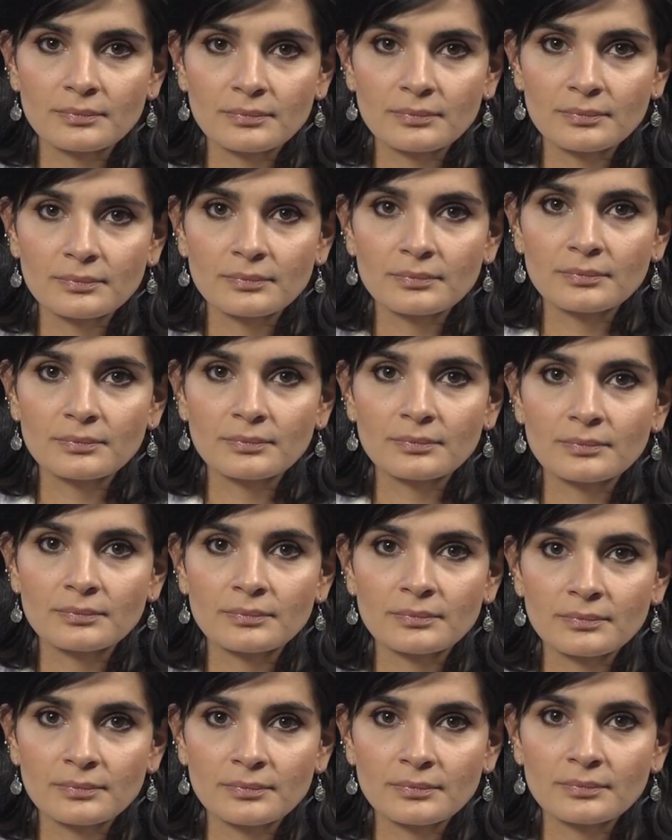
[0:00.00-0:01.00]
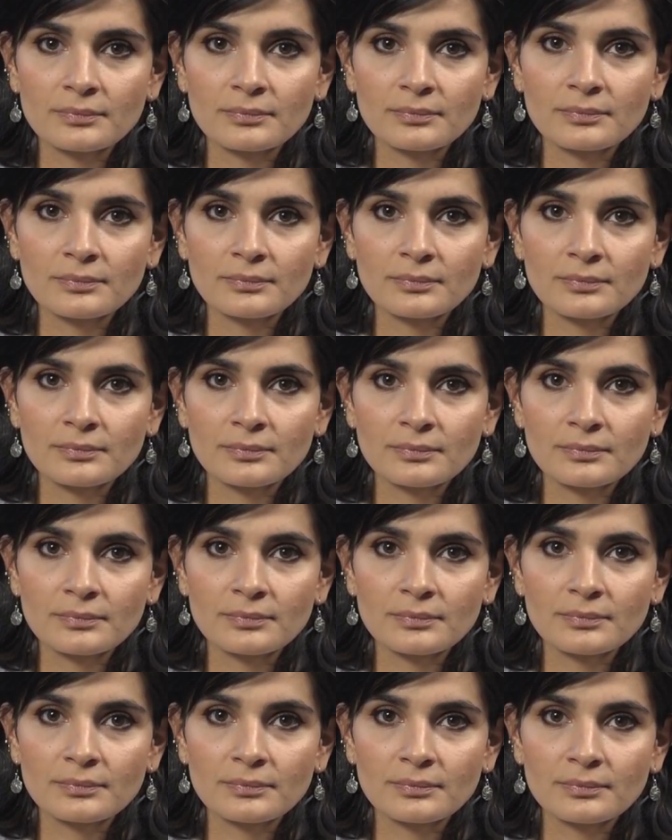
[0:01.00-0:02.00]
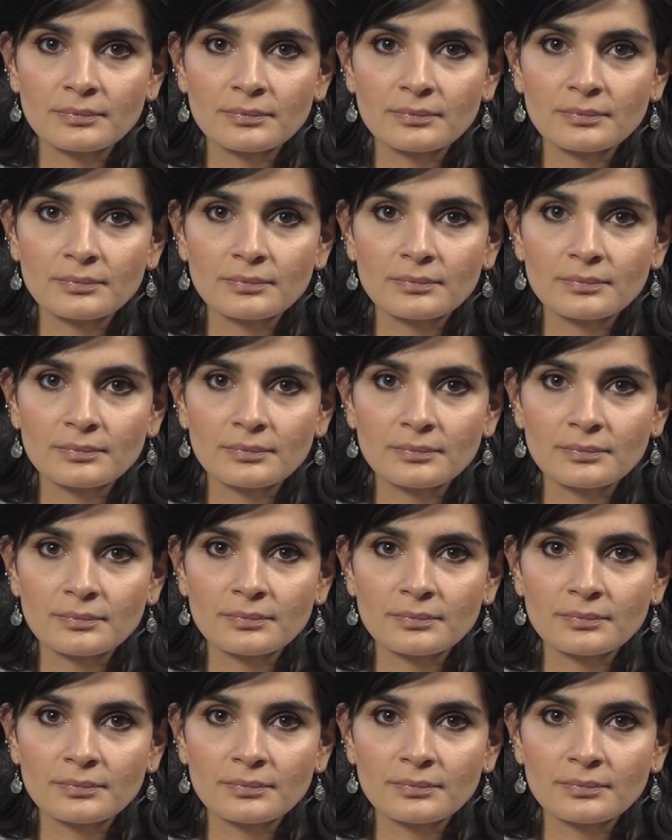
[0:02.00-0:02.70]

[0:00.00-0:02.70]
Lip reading: This person isn't speaking.